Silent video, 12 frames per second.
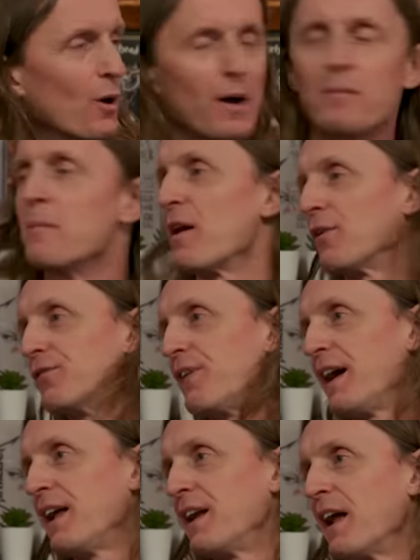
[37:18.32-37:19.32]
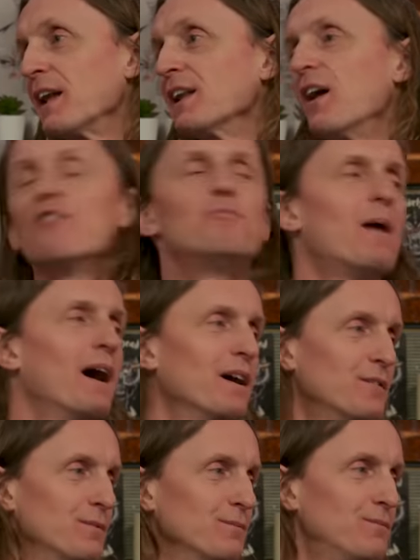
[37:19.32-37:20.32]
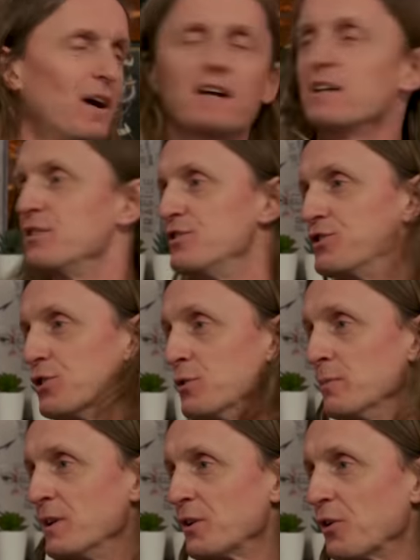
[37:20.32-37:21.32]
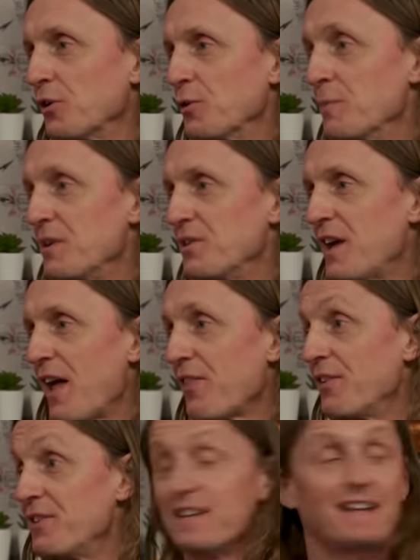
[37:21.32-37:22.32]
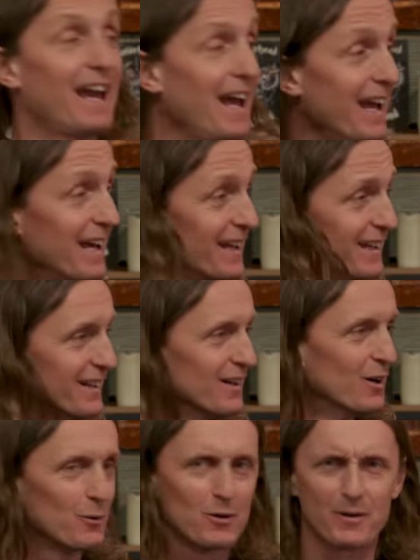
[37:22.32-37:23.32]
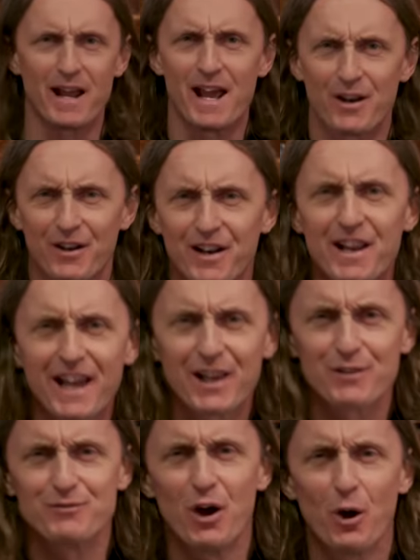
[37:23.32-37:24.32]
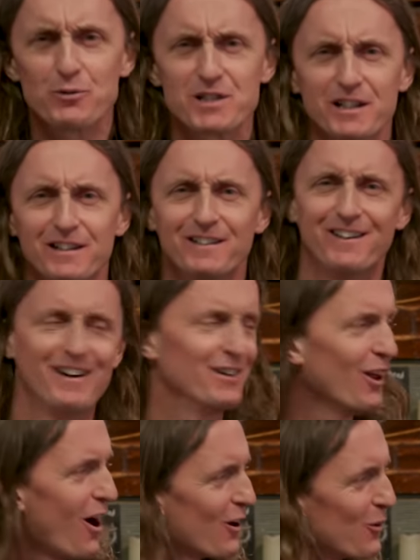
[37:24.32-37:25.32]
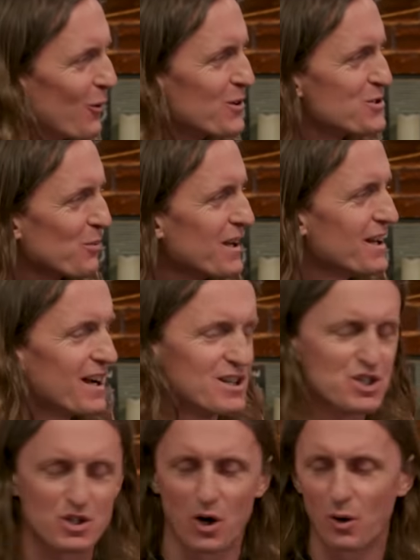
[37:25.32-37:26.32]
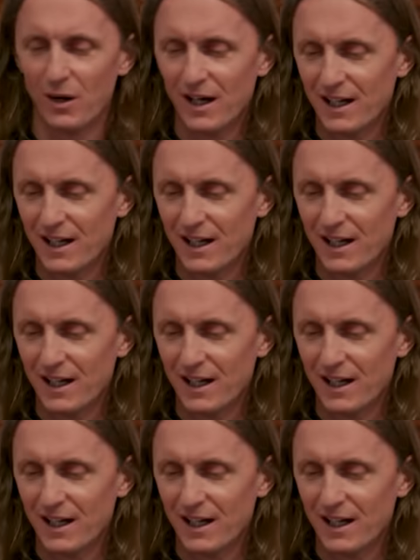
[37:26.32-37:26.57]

though I'm a metal fan and I love my fucking doom and gloom and death and decay, we don't want to end on a negative note on Lock Horns Redux, so